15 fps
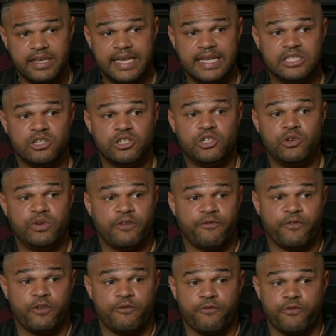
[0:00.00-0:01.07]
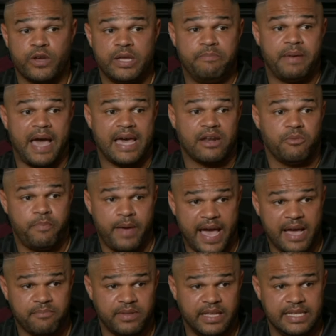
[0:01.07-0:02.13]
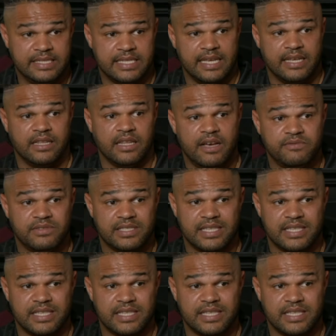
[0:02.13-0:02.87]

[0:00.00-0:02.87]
Kids are doing it for free battle back plates and gloves.